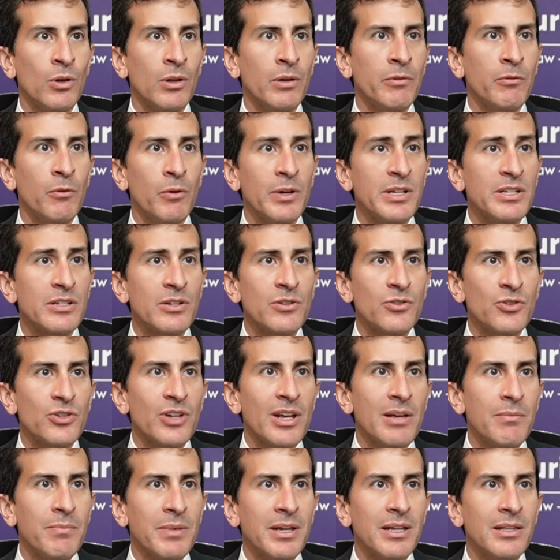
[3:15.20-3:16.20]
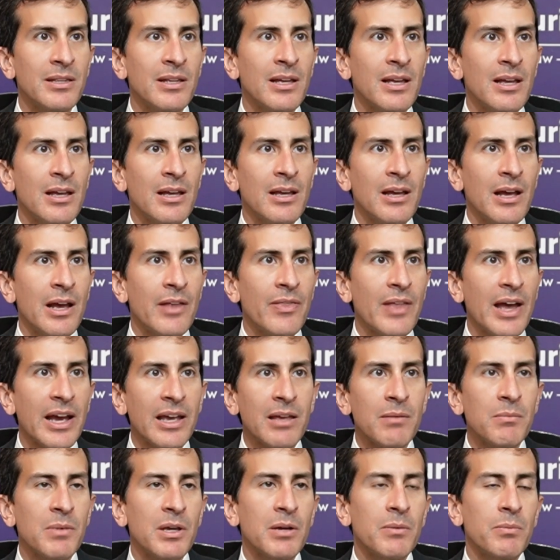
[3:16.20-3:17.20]
a voice in shaping, and
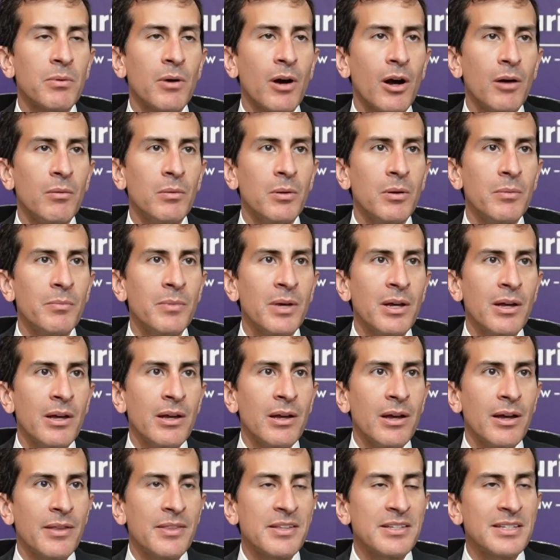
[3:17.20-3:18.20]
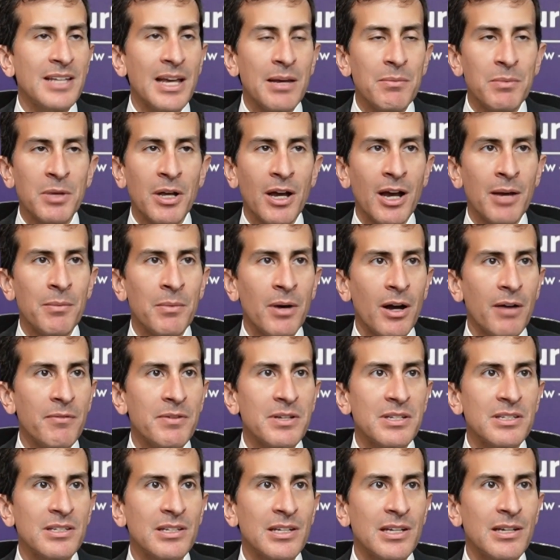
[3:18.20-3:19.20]
that could be a problem. At the same time,
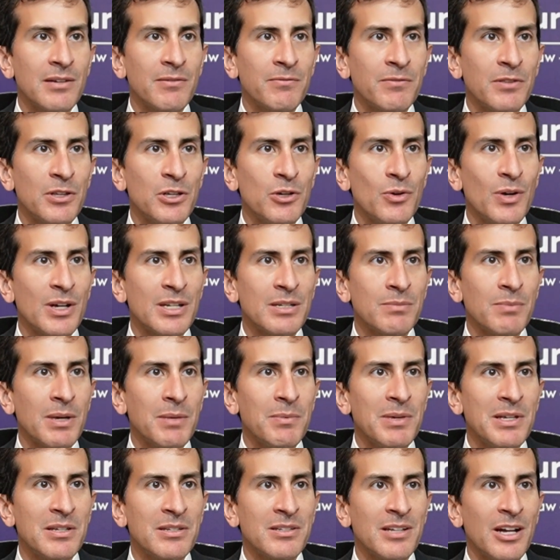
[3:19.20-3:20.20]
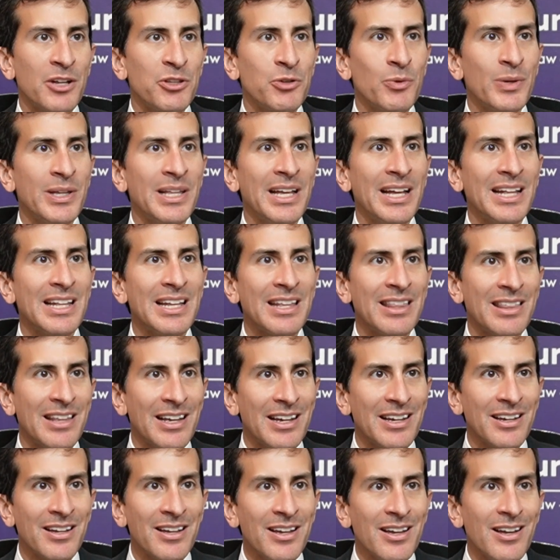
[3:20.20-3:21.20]
obviously, if the US maybe is not doing
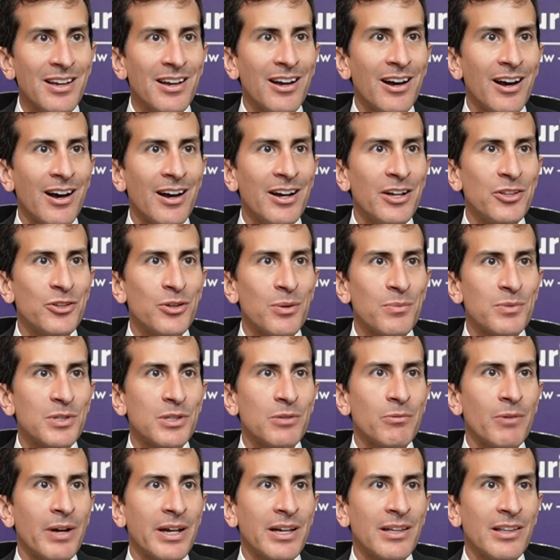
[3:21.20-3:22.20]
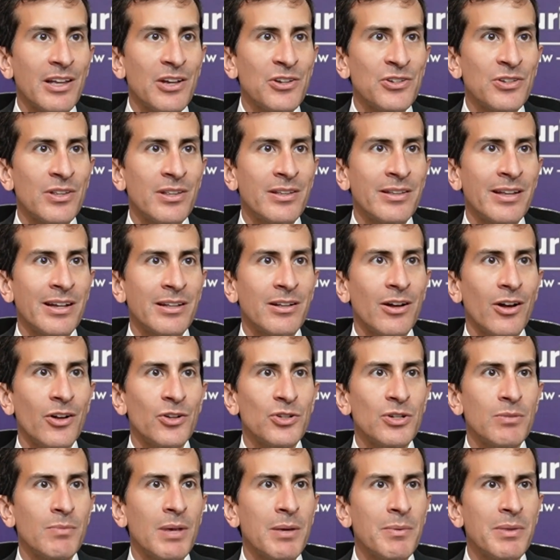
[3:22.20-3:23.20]
anything in terms of the regulation of the
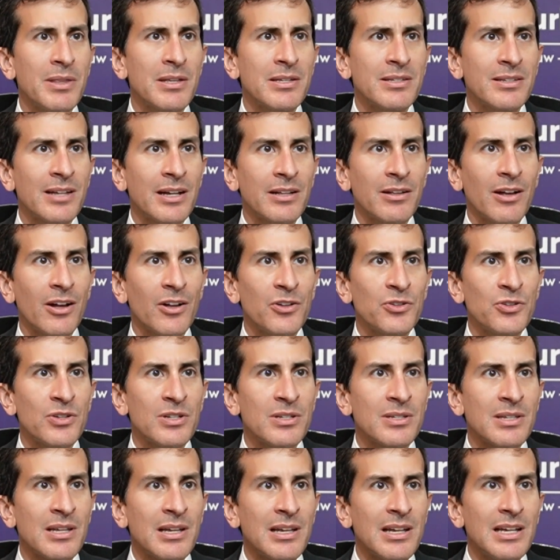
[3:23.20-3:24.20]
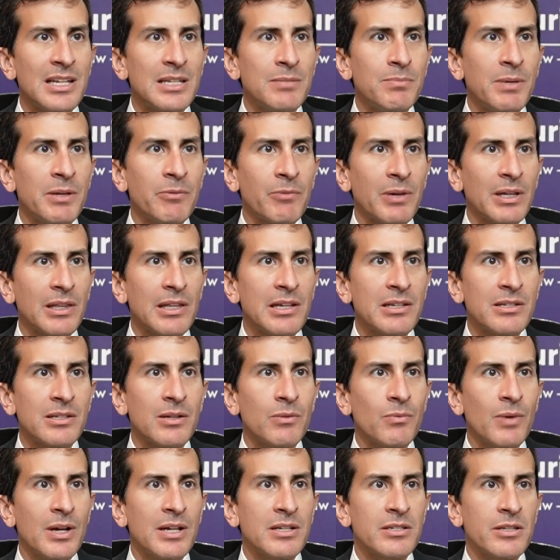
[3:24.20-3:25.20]
technology, maybe this technology is being released
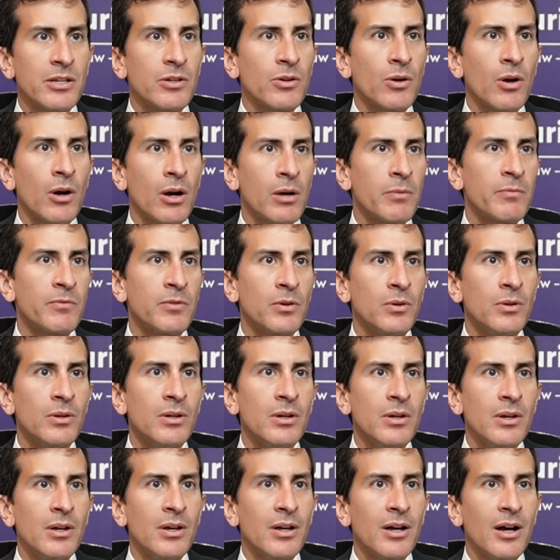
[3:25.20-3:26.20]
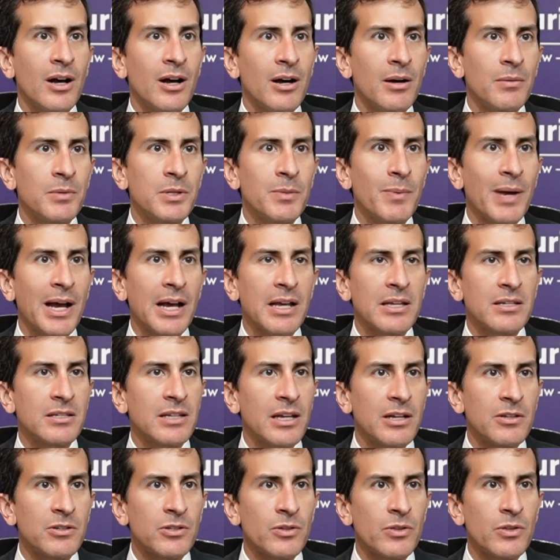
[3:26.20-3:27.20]
in ways that are harmful to
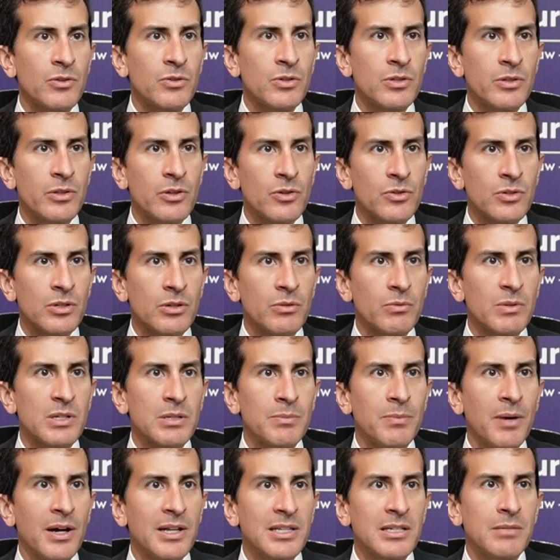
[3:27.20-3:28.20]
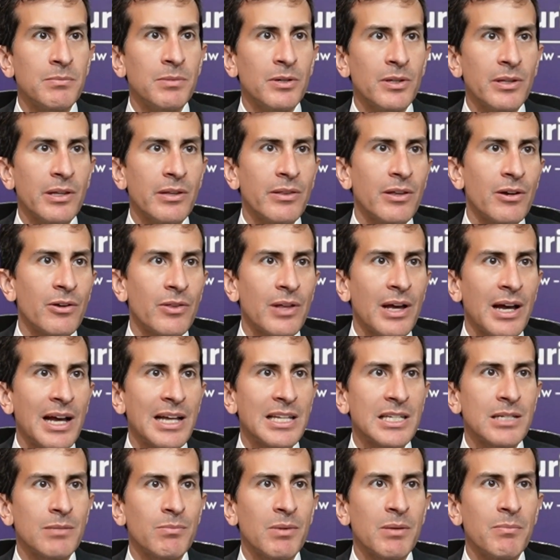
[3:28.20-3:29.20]
Pakistan. So there's a responsibility there that
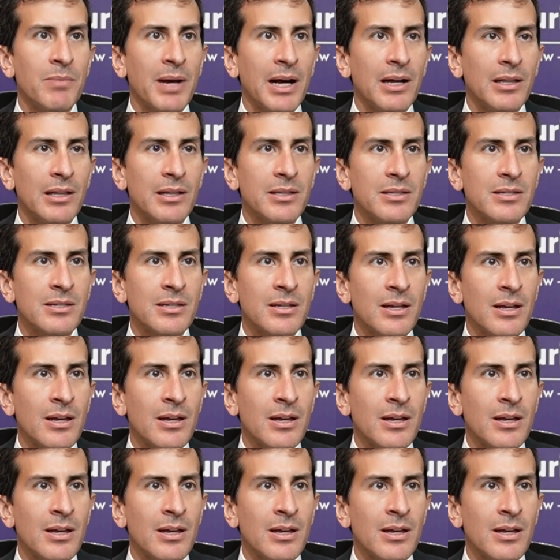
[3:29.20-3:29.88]
has to be balanced.